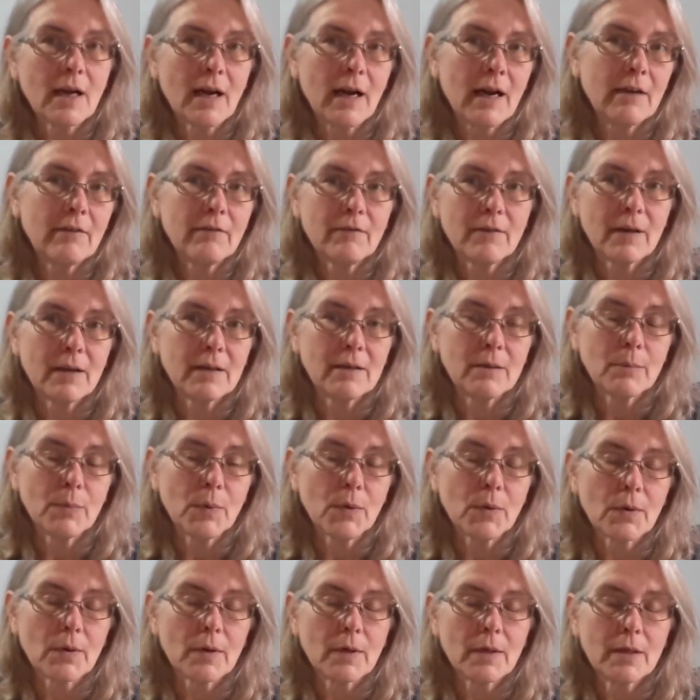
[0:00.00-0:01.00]
I find
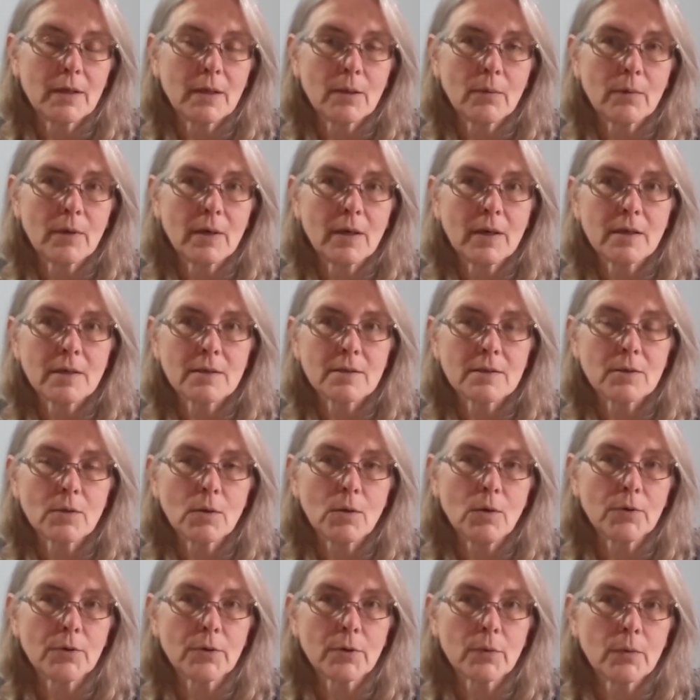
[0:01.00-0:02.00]
important anyway as an
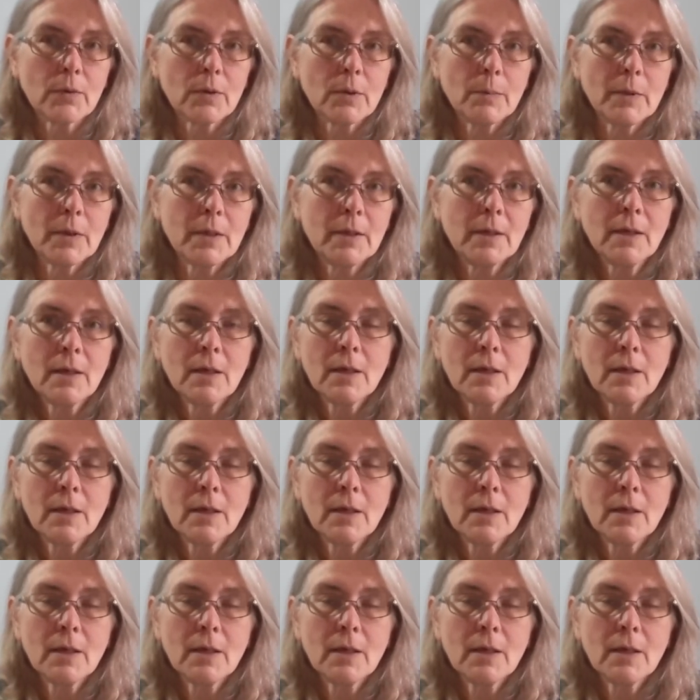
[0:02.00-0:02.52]
older woman